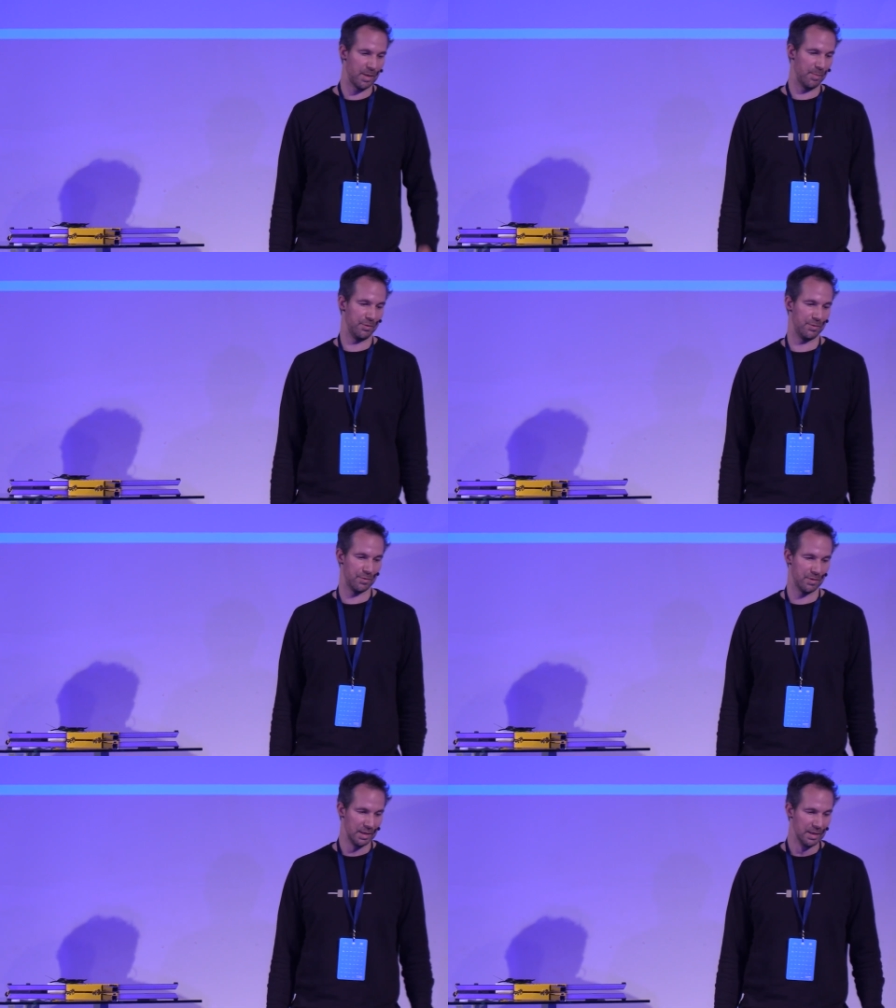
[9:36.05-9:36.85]
by
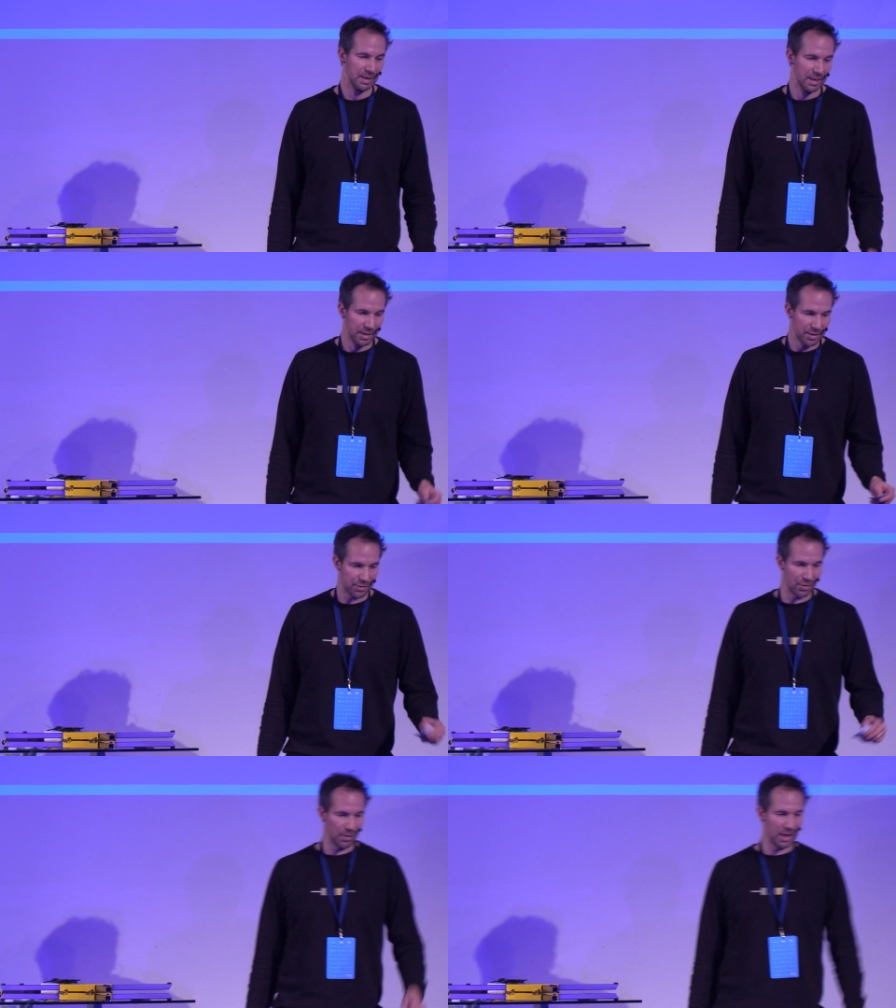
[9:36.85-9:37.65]
Bluetooth.
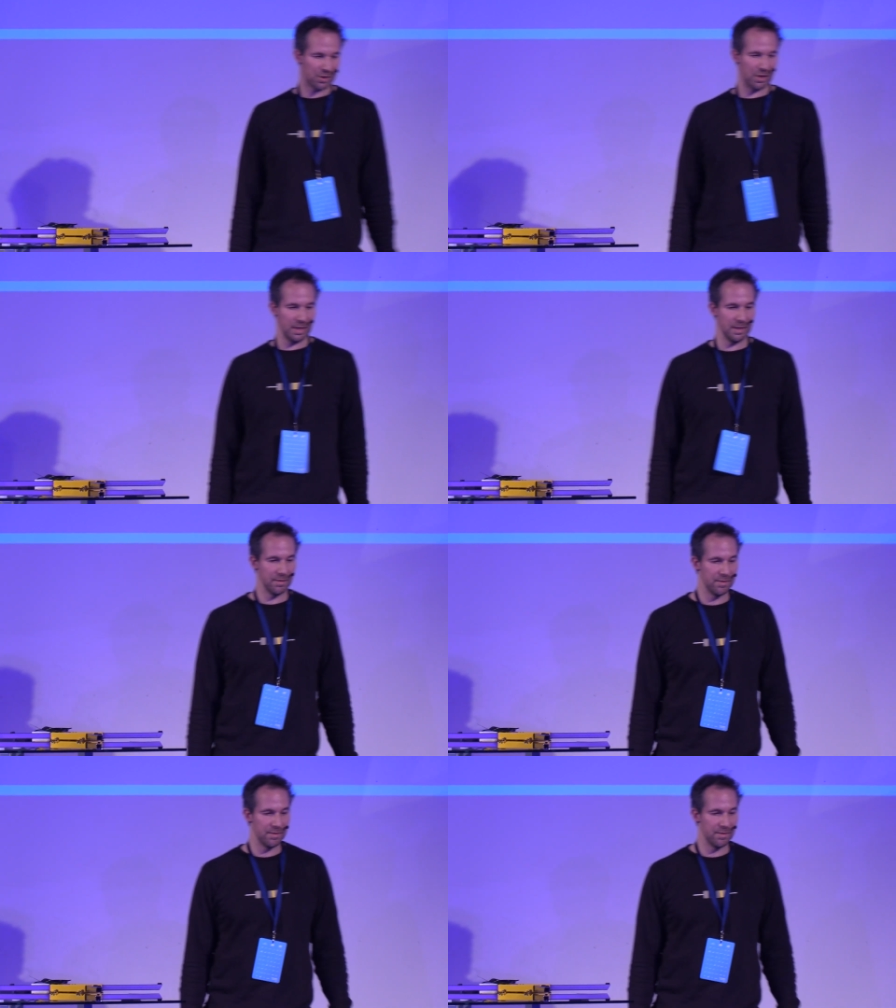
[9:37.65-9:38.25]
So actually,